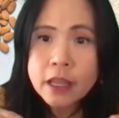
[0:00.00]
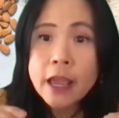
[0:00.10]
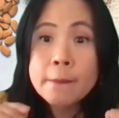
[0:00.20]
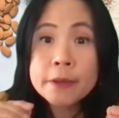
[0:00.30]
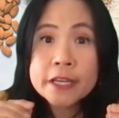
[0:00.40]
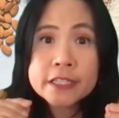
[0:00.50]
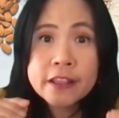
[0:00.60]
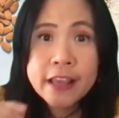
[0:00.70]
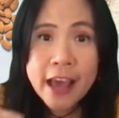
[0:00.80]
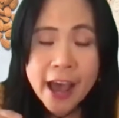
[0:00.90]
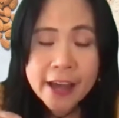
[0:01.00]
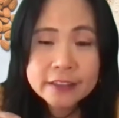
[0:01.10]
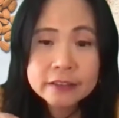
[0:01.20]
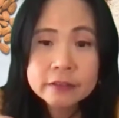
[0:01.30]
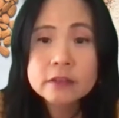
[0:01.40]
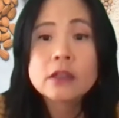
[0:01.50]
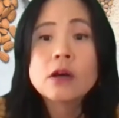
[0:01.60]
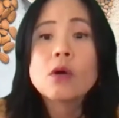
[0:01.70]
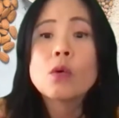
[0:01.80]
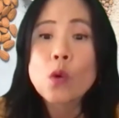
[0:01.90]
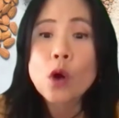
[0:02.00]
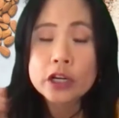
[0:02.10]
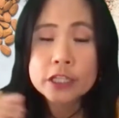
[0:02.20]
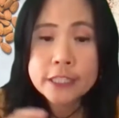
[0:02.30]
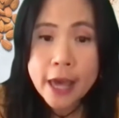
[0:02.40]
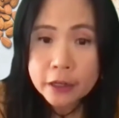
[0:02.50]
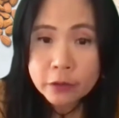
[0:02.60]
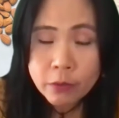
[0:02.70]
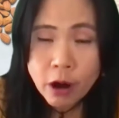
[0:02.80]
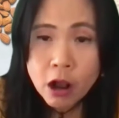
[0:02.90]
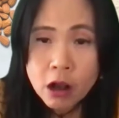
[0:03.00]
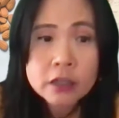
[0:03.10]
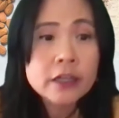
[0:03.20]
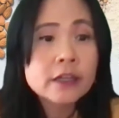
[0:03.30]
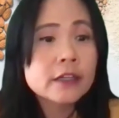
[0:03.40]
And because of that, water's added wrong,